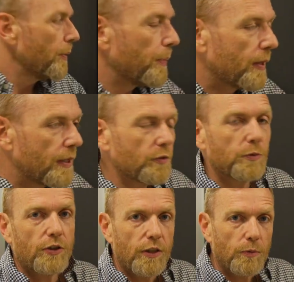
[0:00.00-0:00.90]
But this
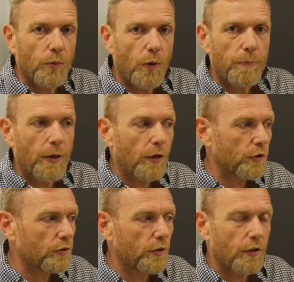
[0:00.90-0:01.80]
machine with one pellet
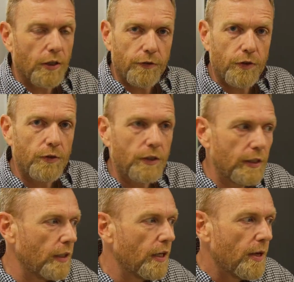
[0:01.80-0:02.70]
extruder, if you
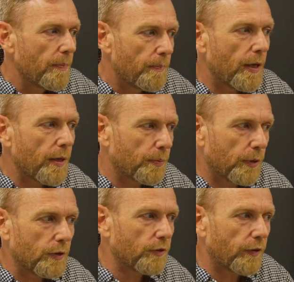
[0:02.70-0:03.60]
need big
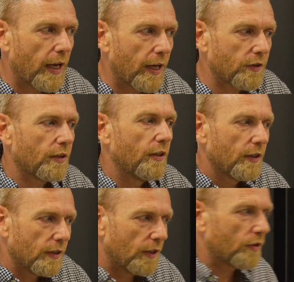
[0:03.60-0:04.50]
prints fast,
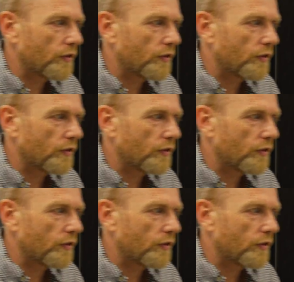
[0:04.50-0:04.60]
this